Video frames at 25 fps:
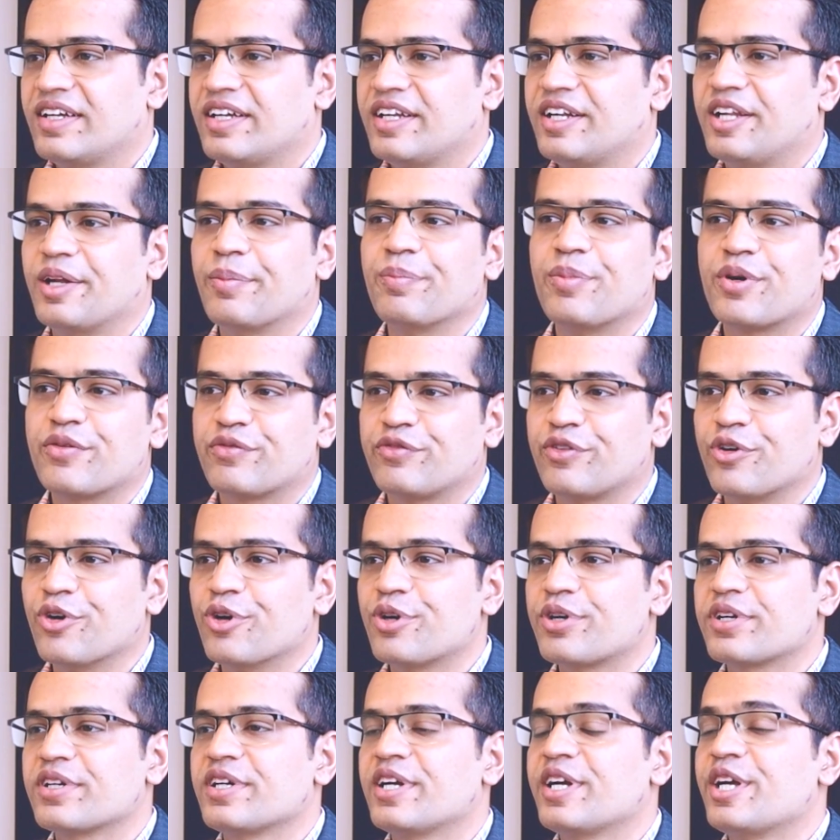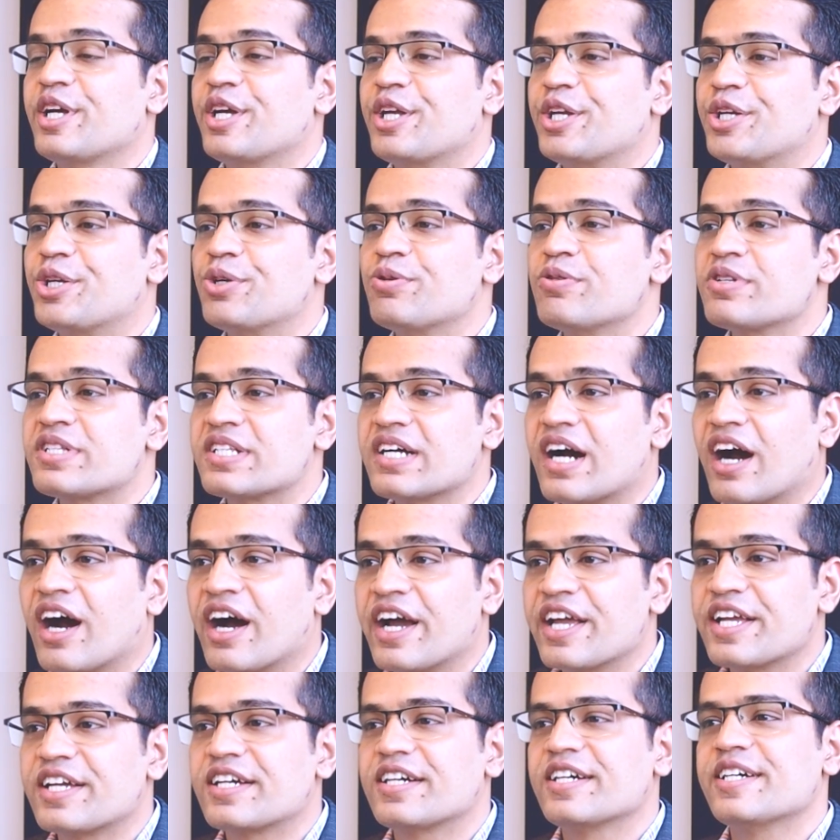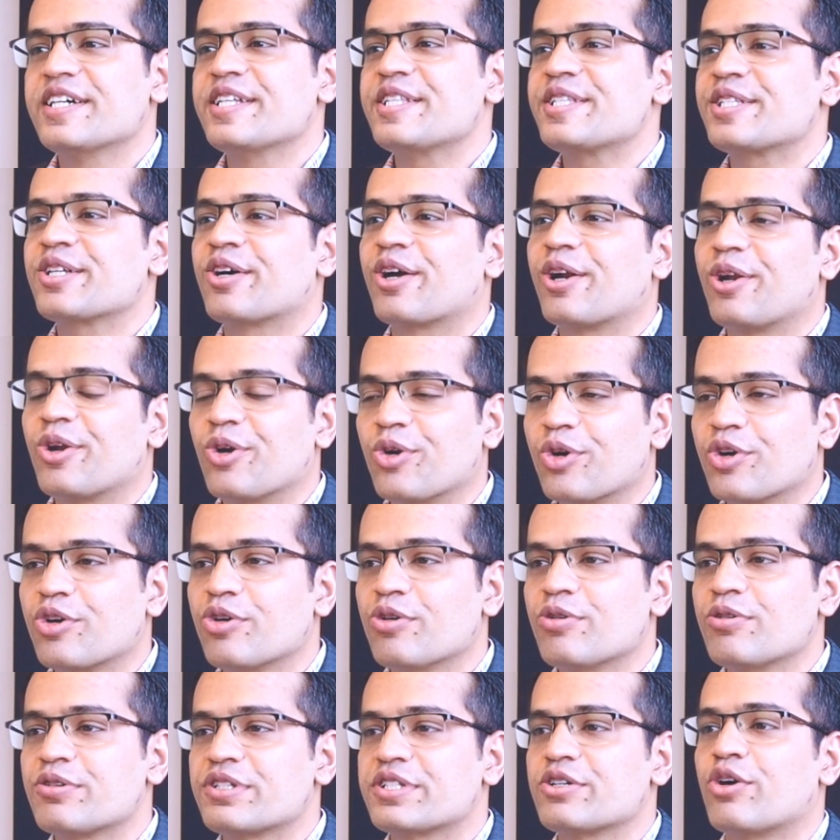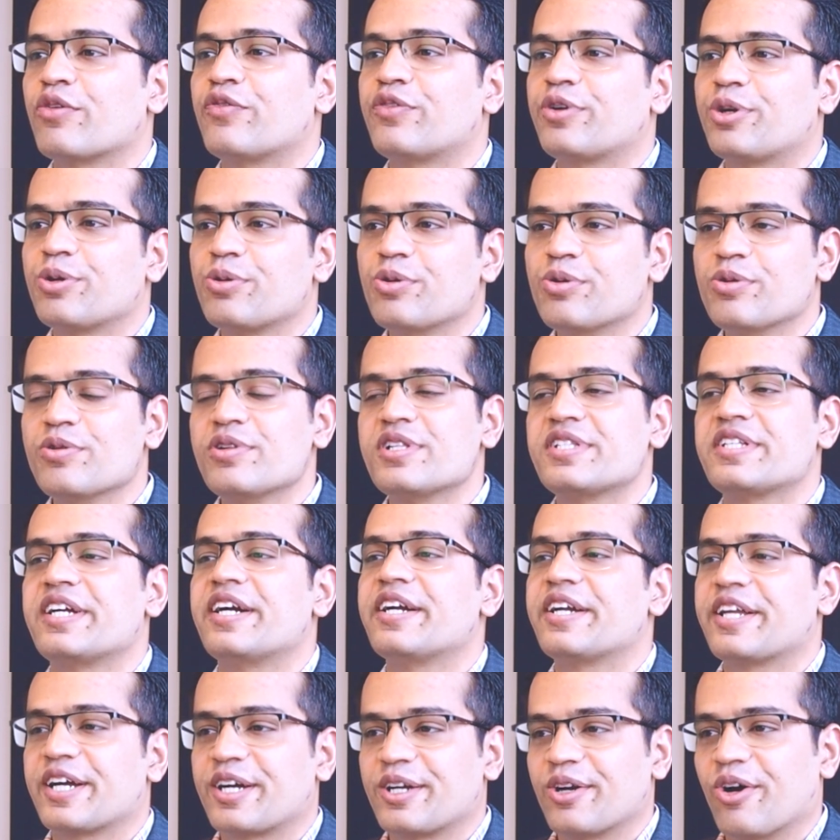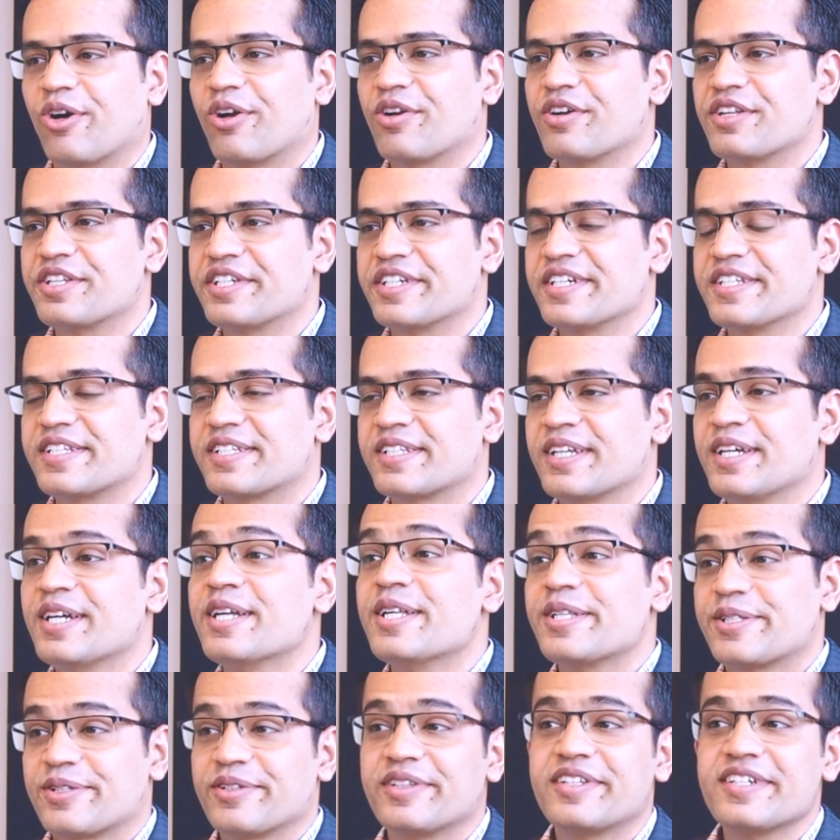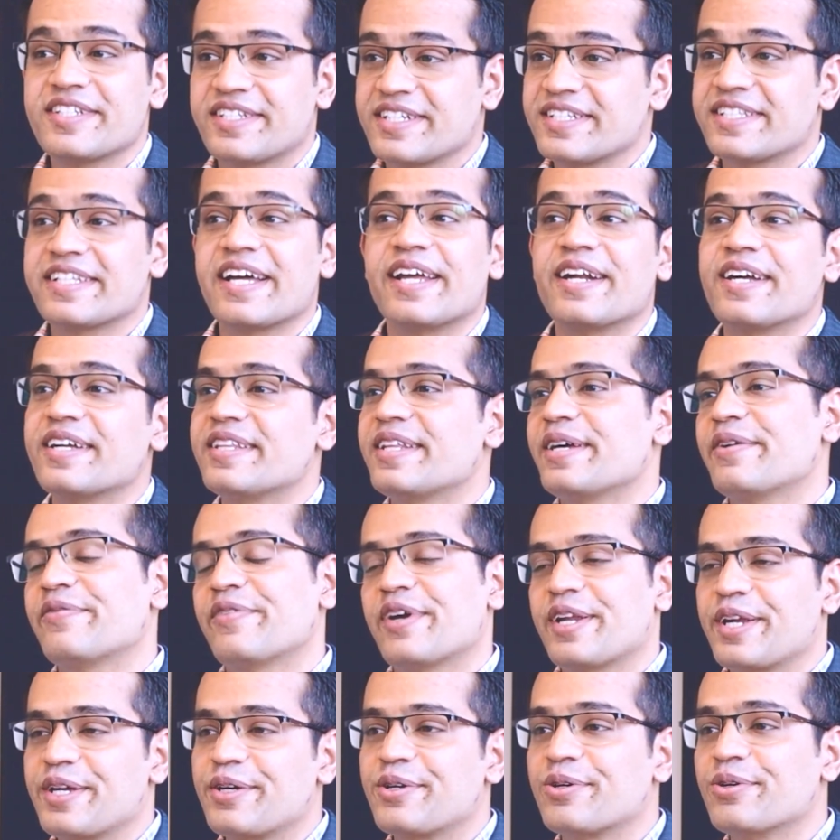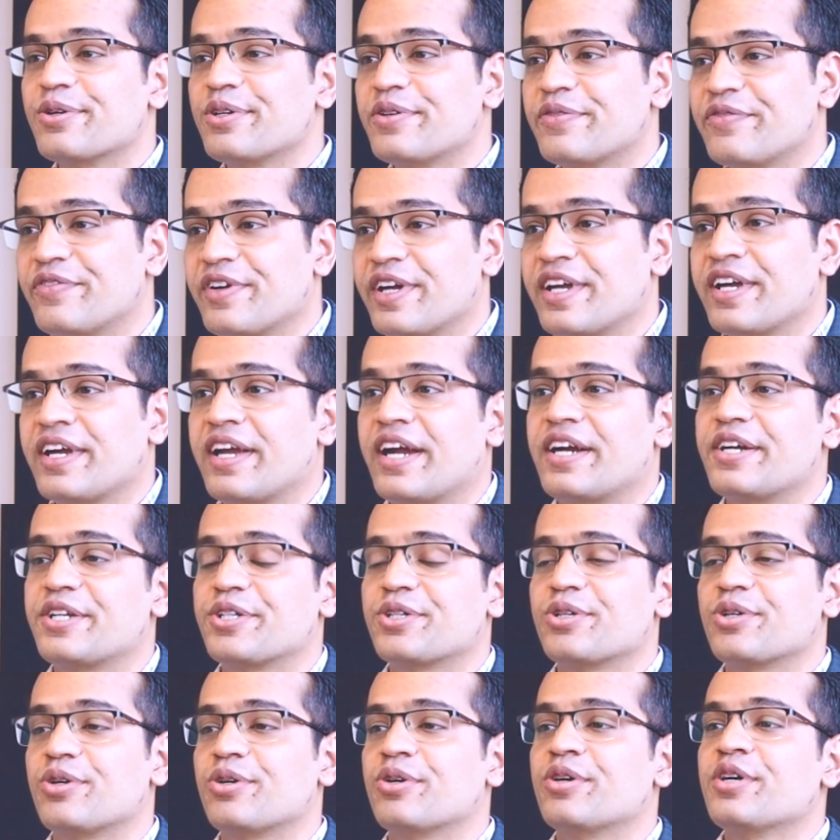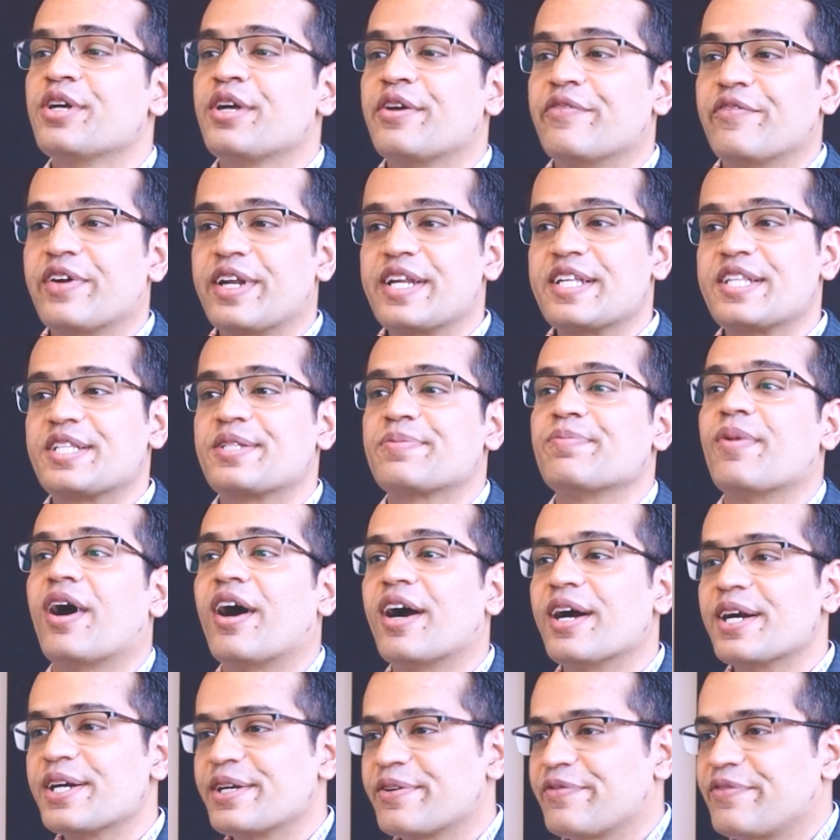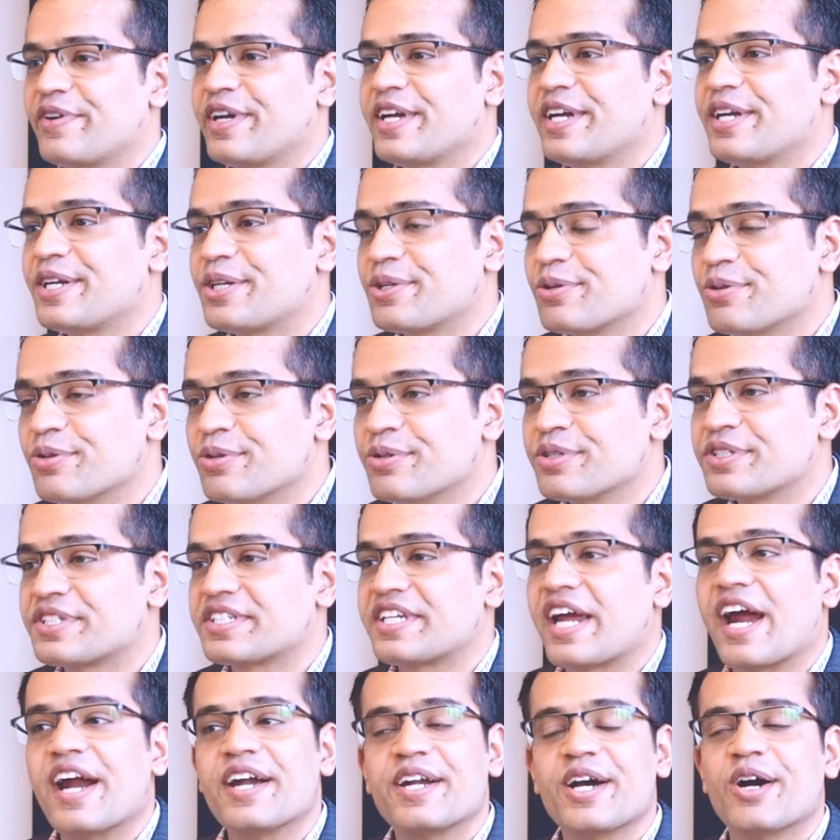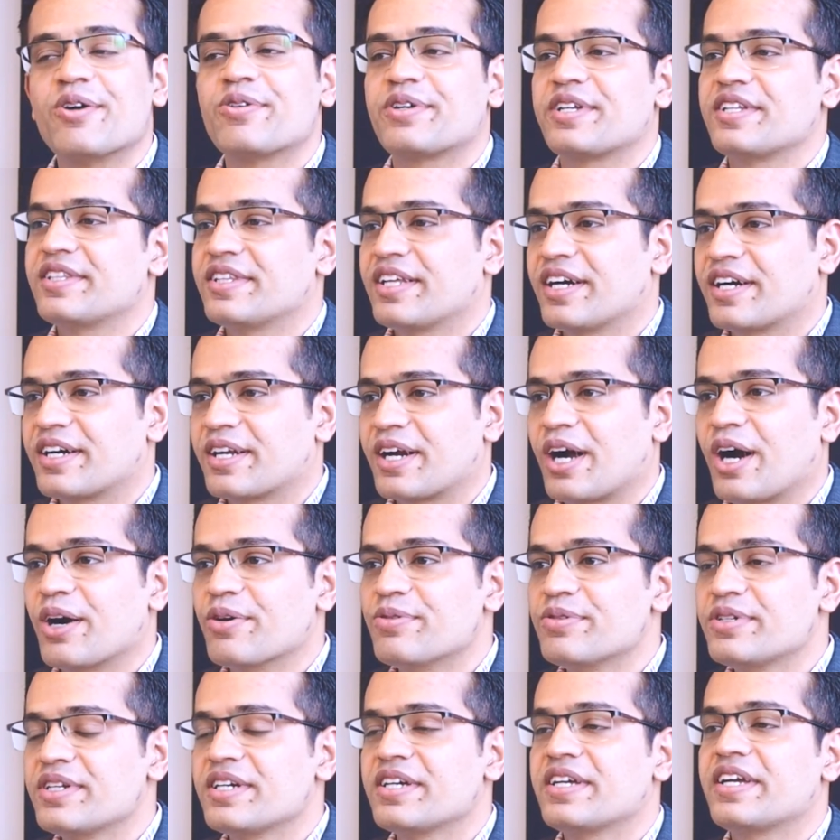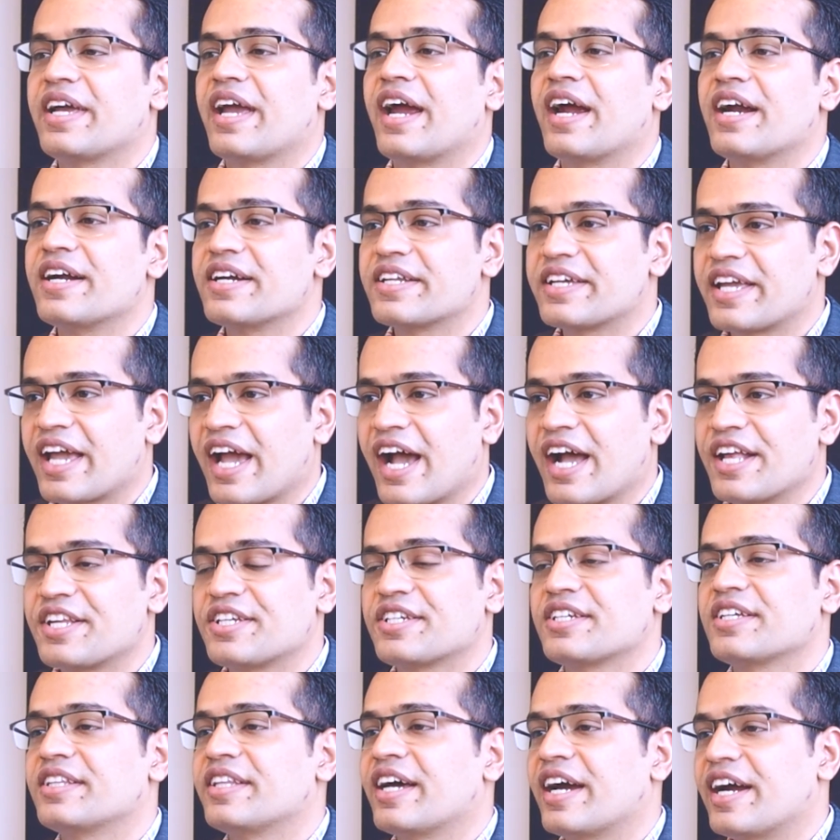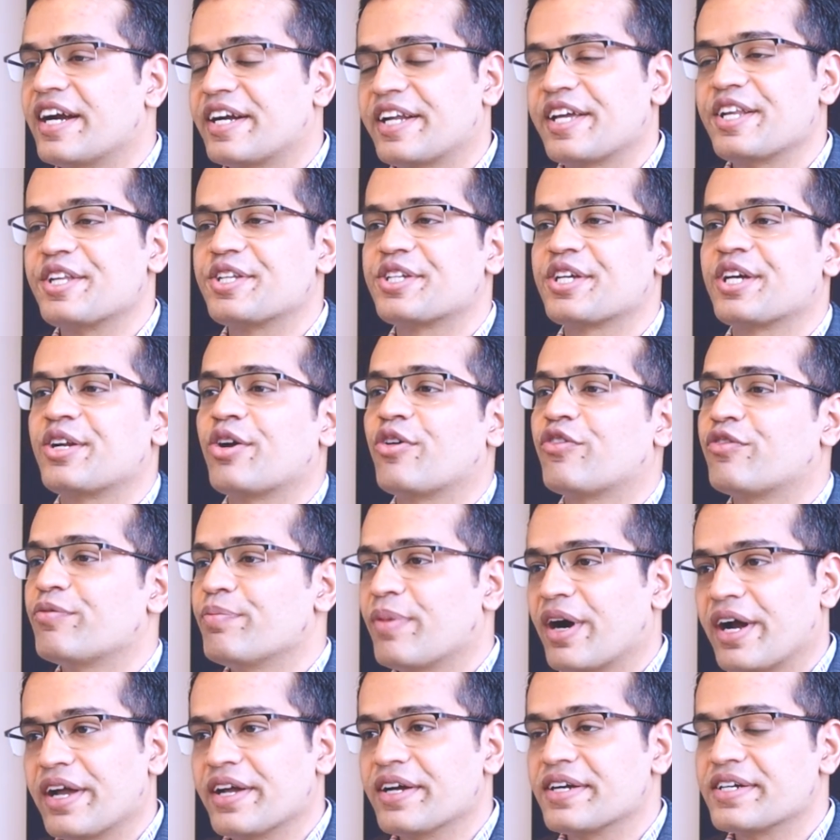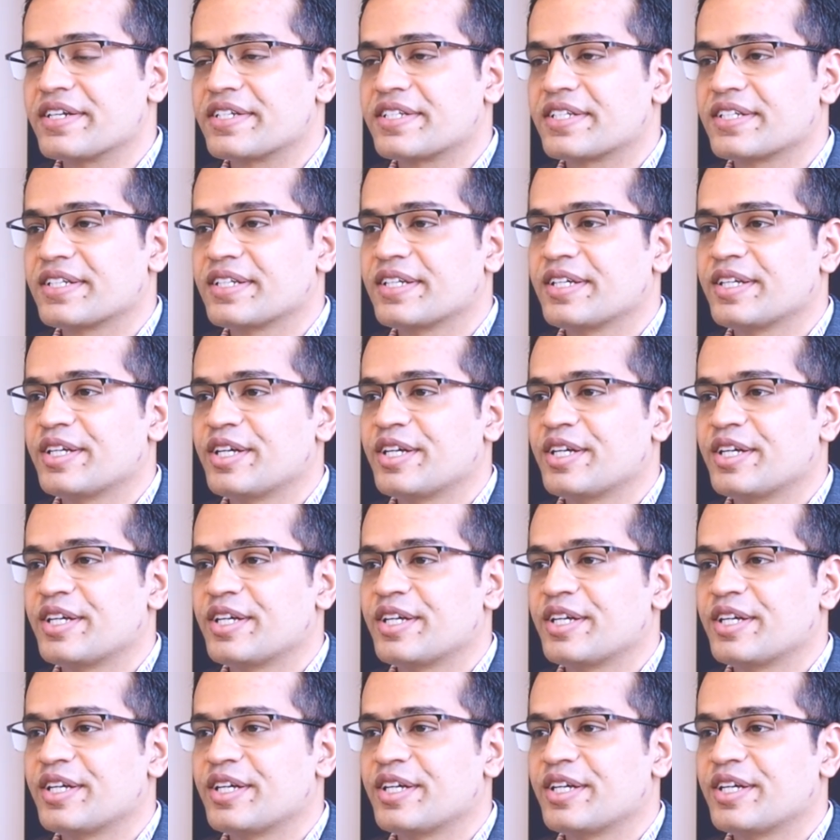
Number 4, use icons or logos of tools and technologies. So this is another very good way and very smart way to stand out in the crowd and catch the attention of buyers.